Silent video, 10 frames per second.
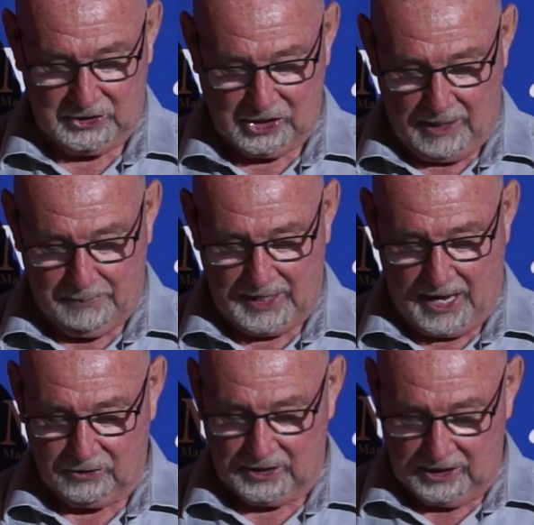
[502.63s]
shaping
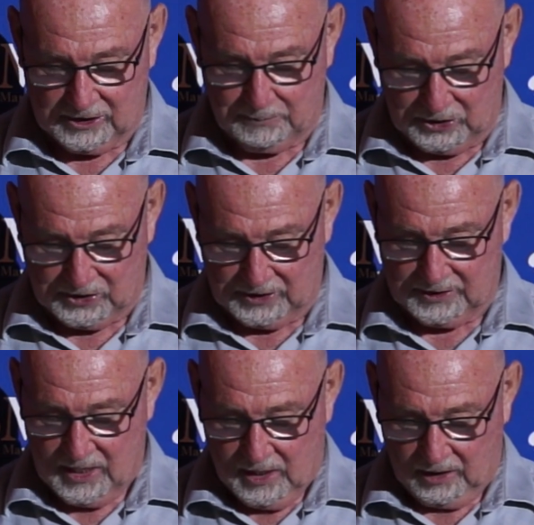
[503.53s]
how key
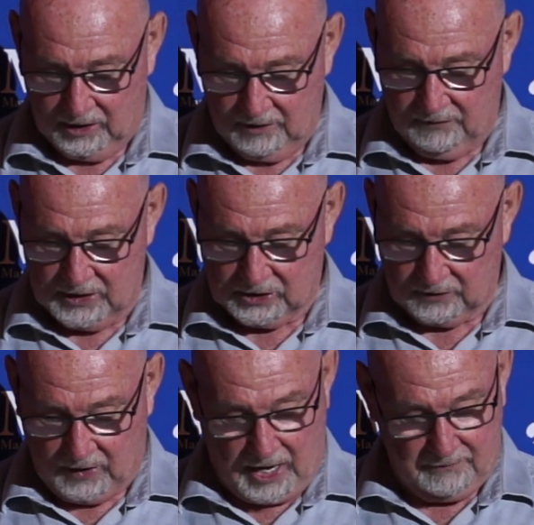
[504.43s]
species live and
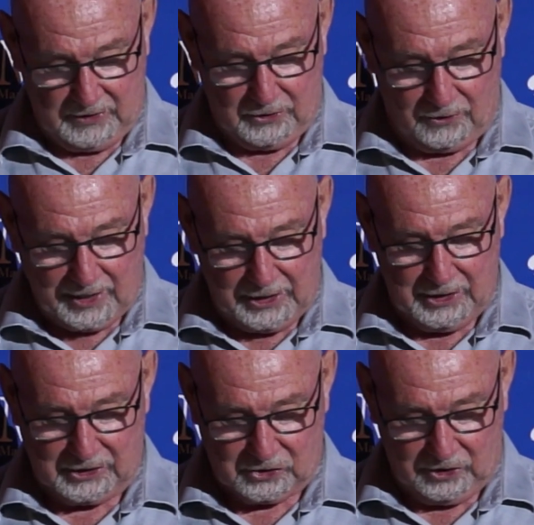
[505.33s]
survive in
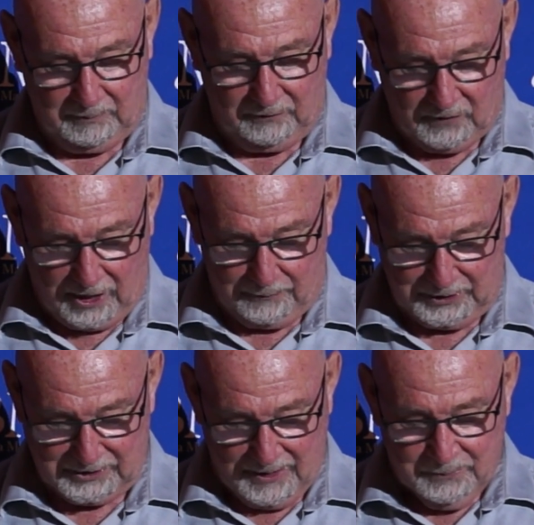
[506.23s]
already extreme
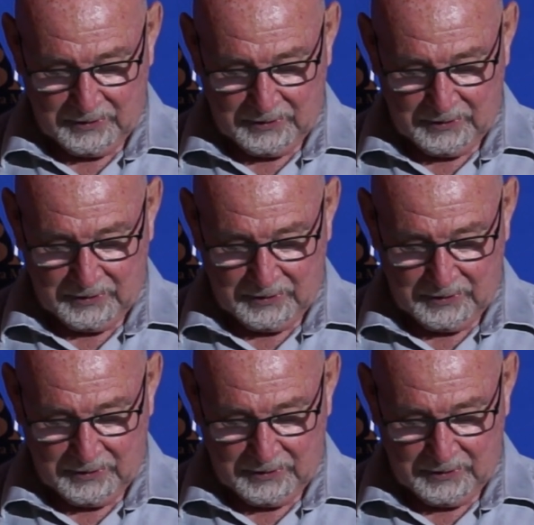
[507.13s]
environments.